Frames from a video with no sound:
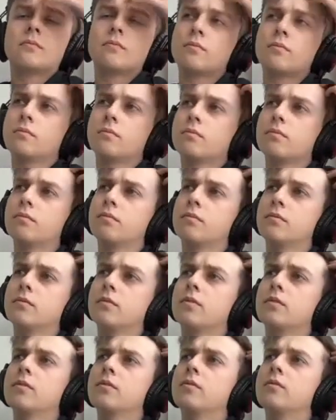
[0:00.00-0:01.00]

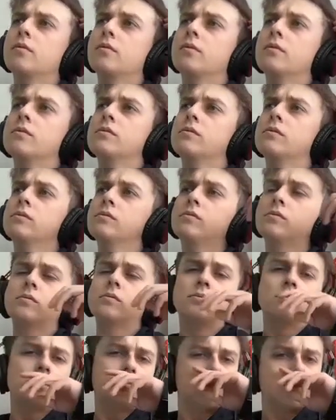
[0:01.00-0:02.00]

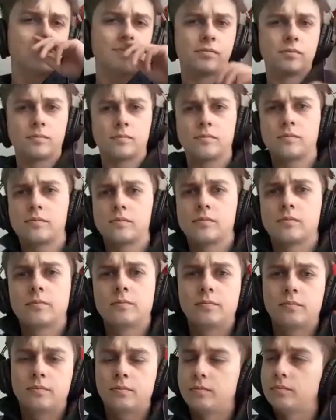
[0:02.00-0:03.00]

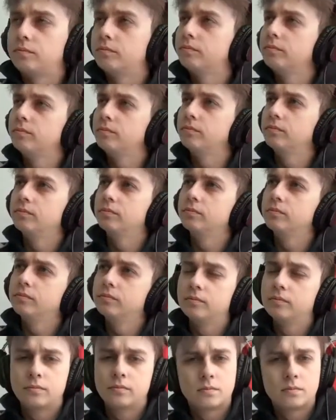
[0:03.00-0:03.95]
No words are spoken by the person on screen.